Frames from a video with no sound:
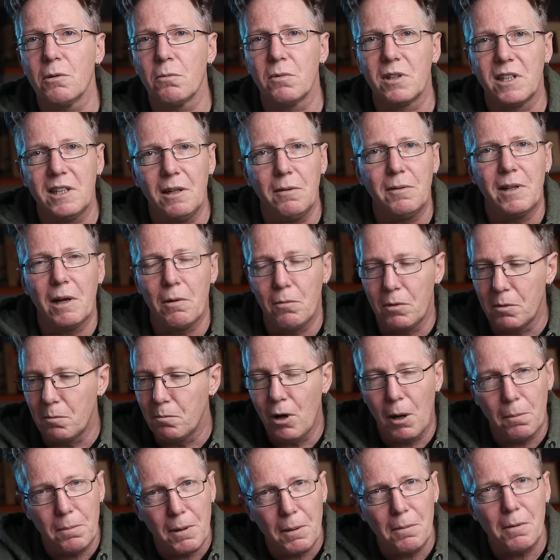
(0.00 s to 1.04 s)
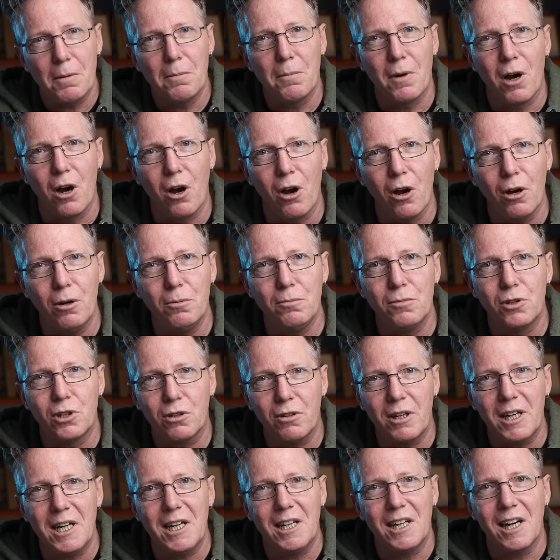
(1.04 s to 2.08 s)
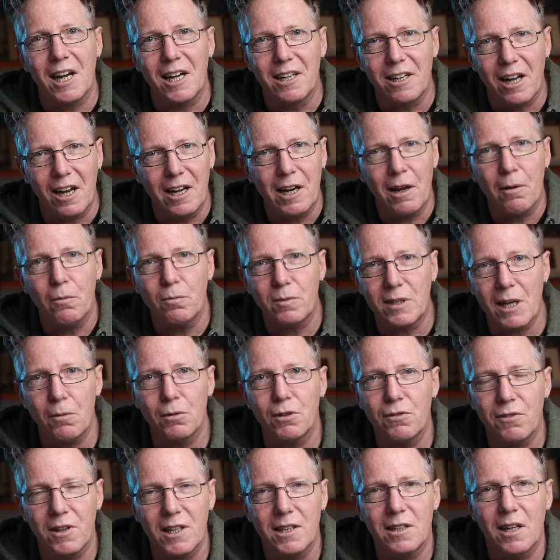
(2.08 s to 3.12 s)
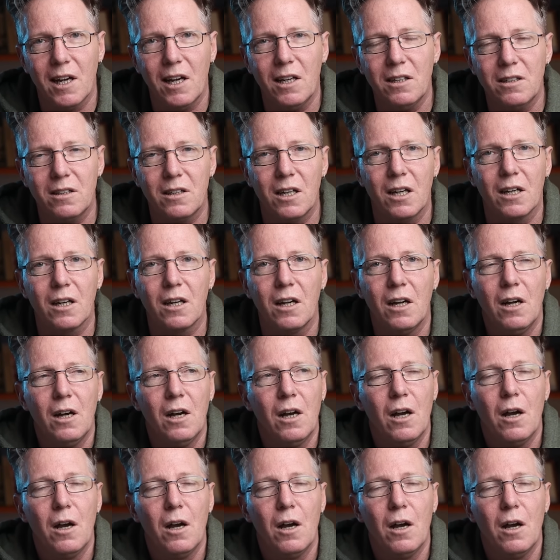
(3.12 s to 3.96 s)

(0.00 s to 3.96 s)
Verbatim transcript: I would see they would pop up on my home screen, and and that, that was fantastic